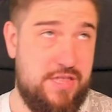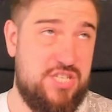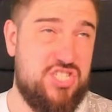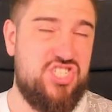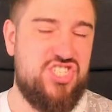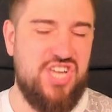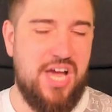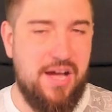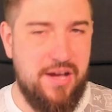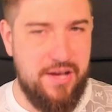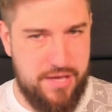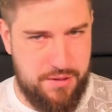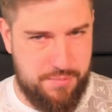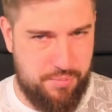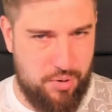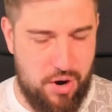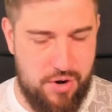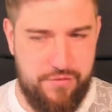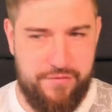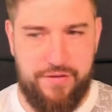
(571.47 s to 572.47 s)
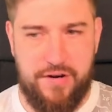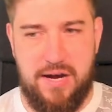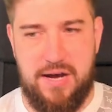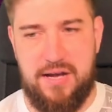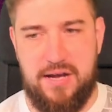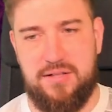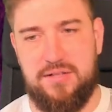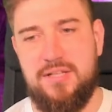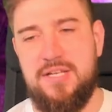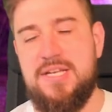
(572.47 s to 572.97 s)
Scythe
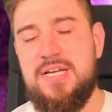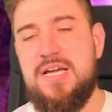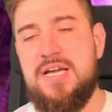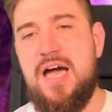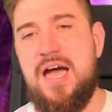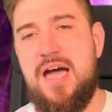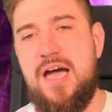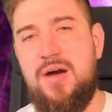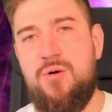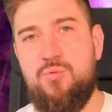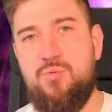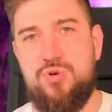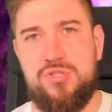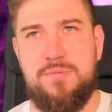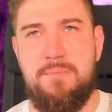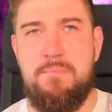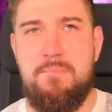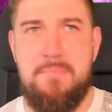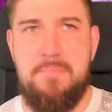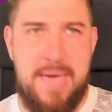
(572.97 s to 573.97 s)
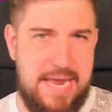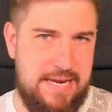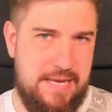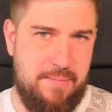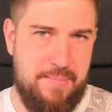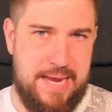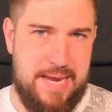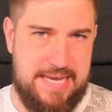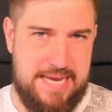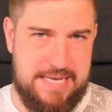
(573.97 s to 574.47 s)
profile was
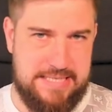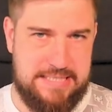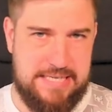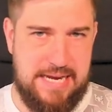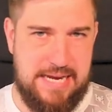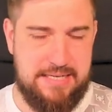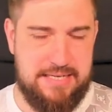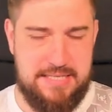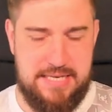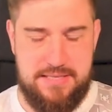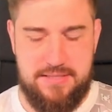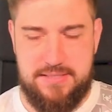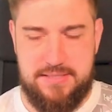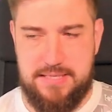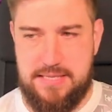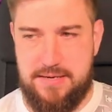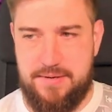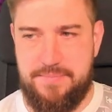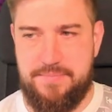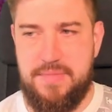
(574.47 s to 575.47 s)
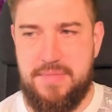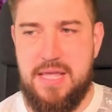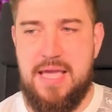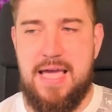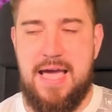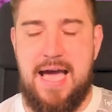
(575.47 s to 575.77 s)
many attacks into them,